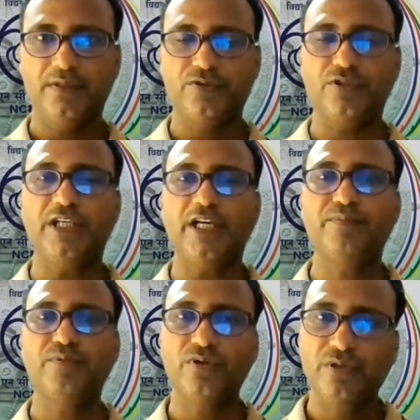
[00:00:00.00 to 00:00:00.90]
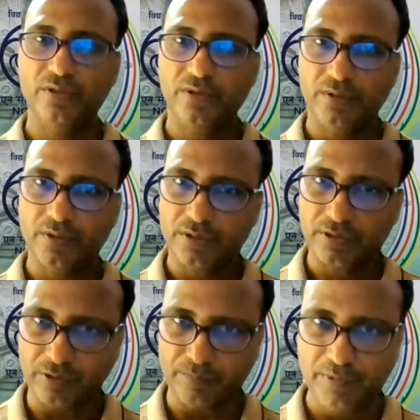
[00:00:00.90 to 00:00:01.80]
So therefore,
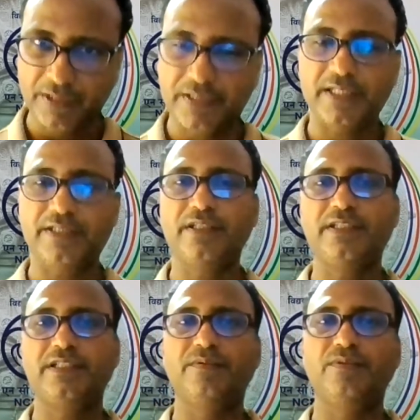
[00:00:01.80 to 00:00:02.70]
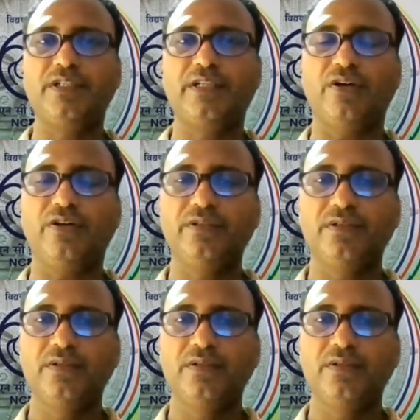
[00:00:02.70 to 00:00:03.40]
complete session is devoted on